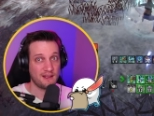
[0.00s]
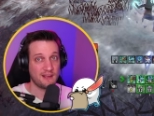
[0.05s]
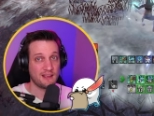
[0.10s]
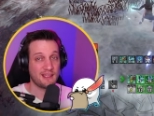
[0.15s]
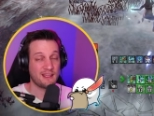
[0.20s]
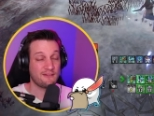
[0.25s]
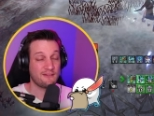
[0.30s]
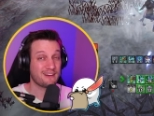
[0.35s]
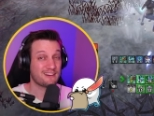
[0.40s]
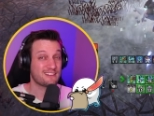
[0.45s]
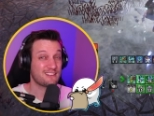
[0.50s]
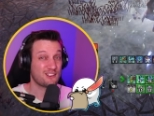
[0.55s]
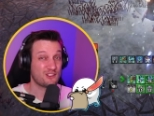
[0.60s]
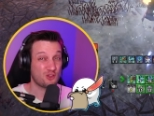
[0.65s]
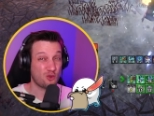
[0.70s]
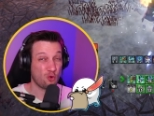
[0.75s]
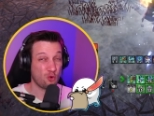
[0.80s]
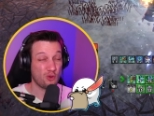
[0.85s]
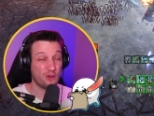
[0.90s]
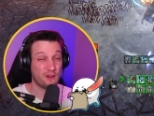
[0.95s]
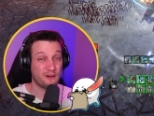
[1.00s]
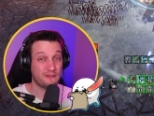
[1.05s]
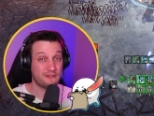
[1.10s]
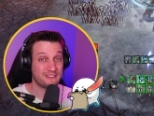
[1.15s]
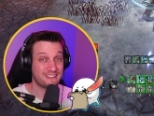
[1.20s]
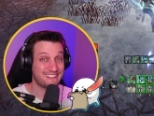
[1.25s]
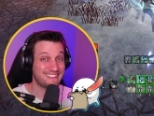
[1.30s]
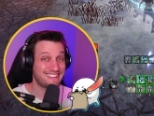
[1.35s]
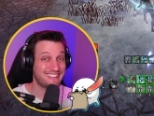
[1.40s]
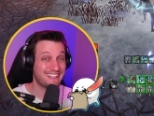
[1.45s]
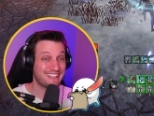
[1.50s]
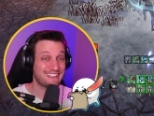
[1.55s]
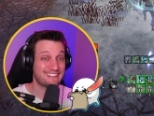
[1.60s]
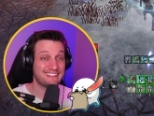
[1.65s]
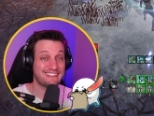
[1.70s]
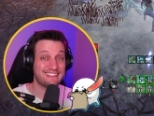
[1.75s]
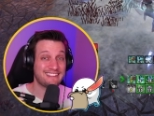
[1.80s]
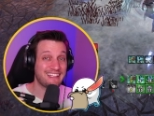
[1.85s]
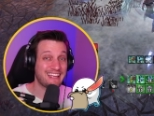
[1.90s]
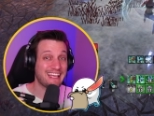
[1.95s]
giving us a total of
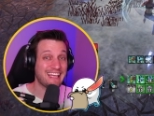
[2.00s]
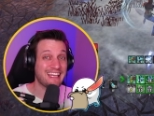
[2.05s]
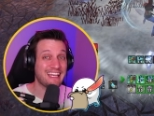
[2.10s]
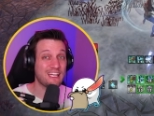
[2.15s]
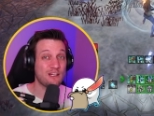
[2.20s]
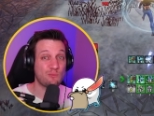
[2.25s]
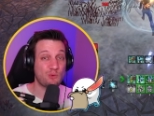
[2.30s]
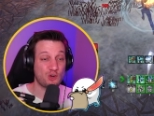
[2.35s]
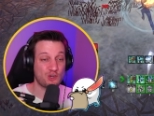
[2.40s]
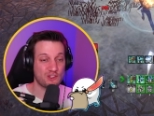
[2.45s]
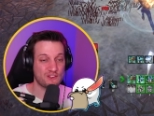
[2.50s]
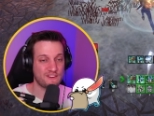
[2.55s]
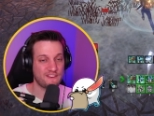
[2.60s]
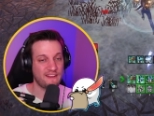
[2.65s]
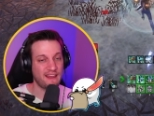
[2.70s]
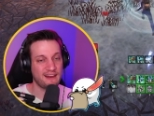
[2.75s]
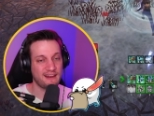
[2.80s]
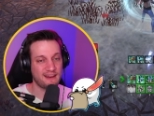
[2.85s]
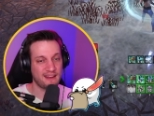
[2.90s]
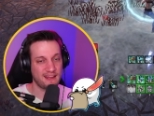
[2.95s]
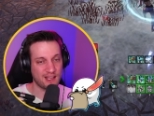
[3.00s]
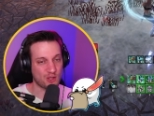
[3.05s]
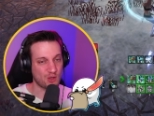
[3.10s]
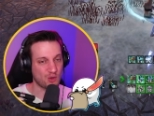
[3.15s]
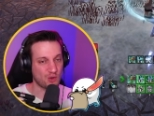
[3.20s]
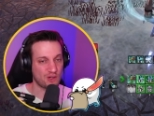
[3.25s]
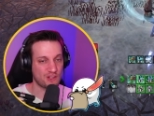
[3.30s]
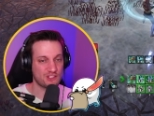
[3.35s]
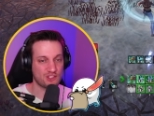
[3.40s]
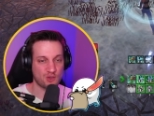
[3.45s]
16% increased